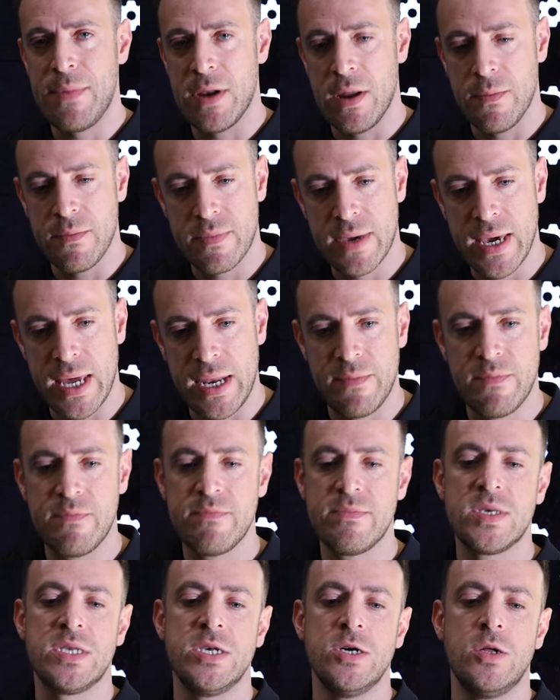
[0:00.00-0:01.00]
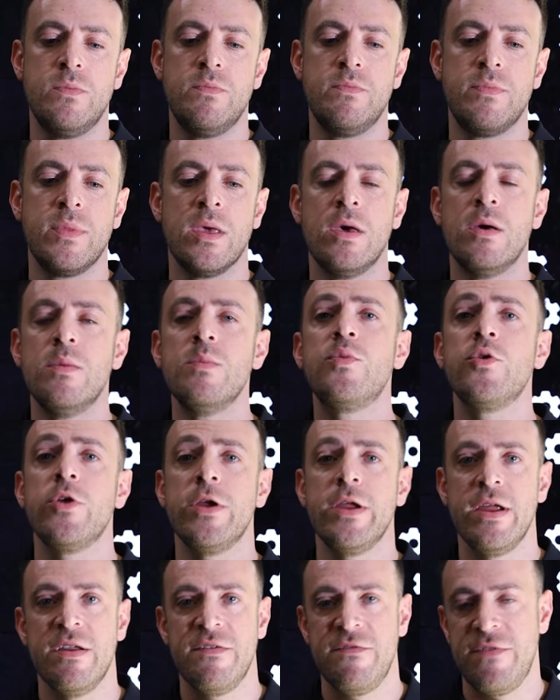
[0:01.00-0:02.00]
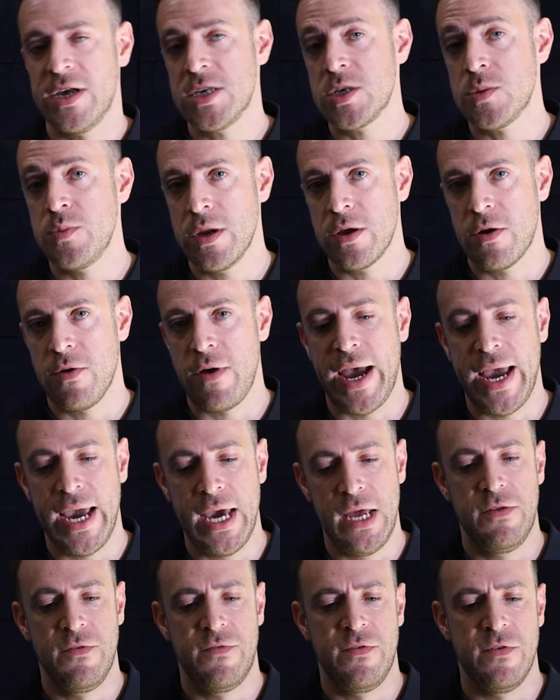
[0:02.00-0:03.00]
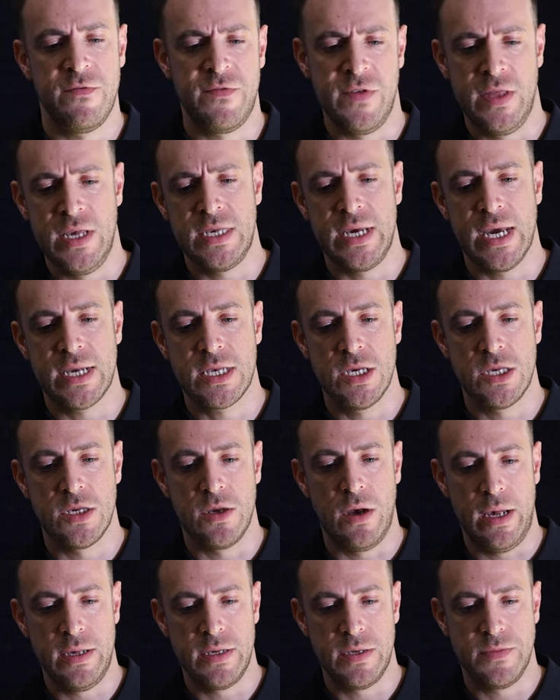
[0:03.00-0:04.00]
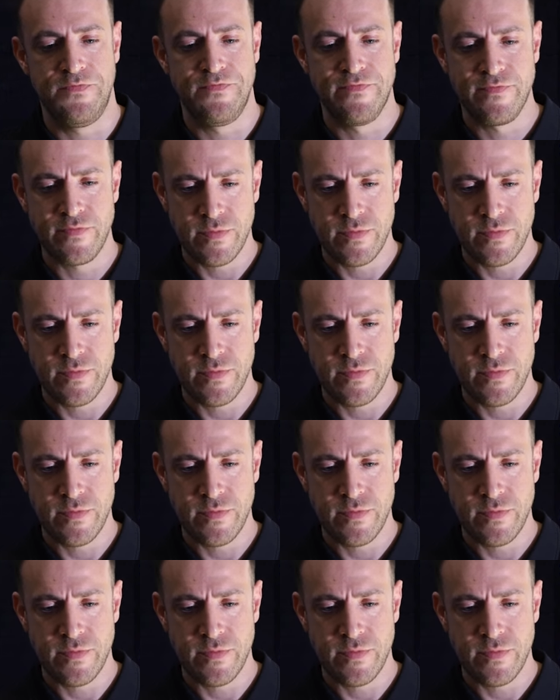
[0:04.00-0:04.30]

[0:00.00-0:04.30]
But I'm going to still put it in investment grade for this exercise.